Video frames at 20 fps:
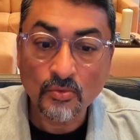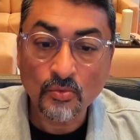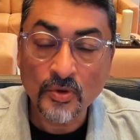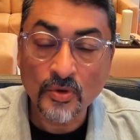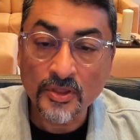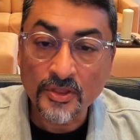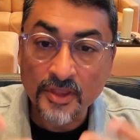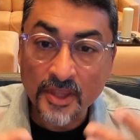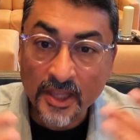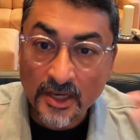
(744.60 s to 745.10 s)

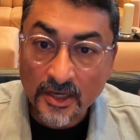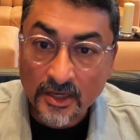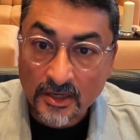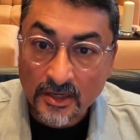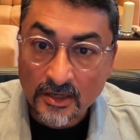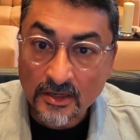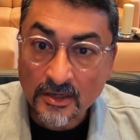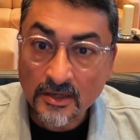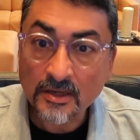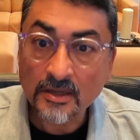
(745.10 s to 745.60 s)

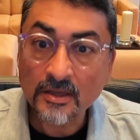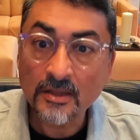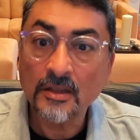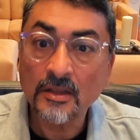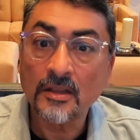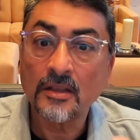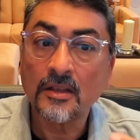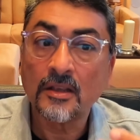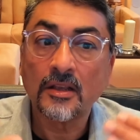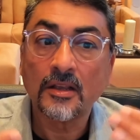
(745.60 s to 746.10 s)
within
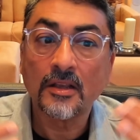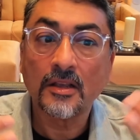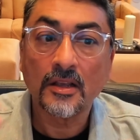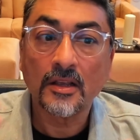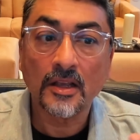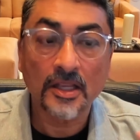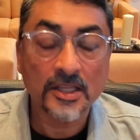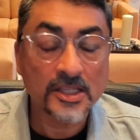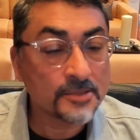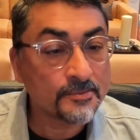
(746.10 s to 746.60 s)

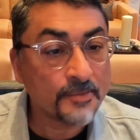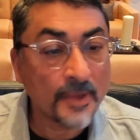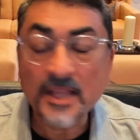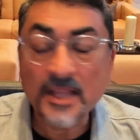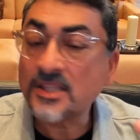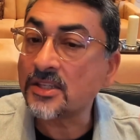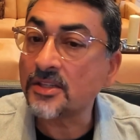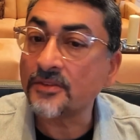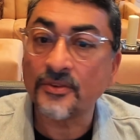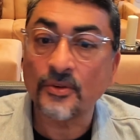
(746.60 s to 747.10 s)
a
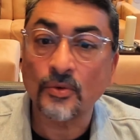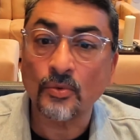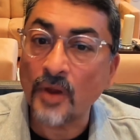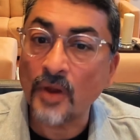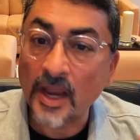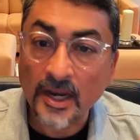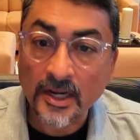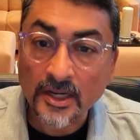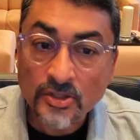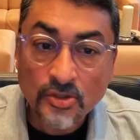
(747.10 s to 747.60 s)
space of
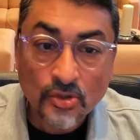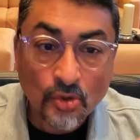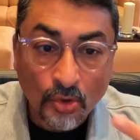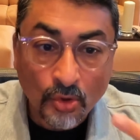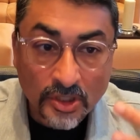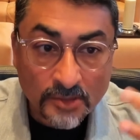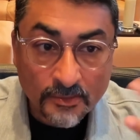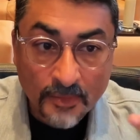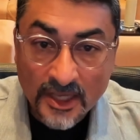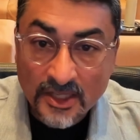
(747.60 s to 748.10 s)
awareness or a
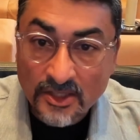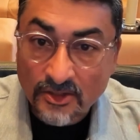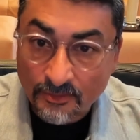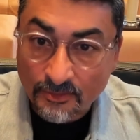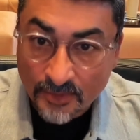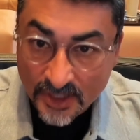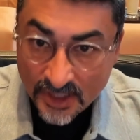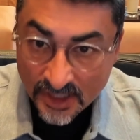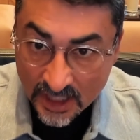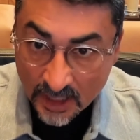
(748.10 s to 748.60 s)
space of
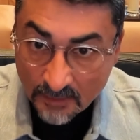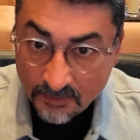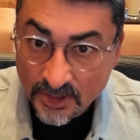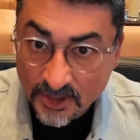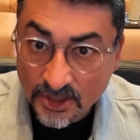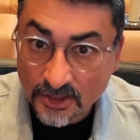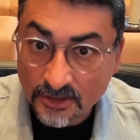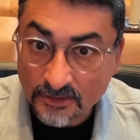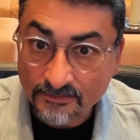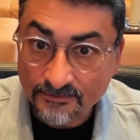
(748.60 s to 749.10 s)

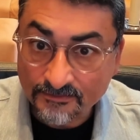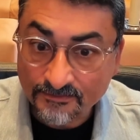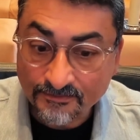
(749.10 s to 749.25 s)
perception,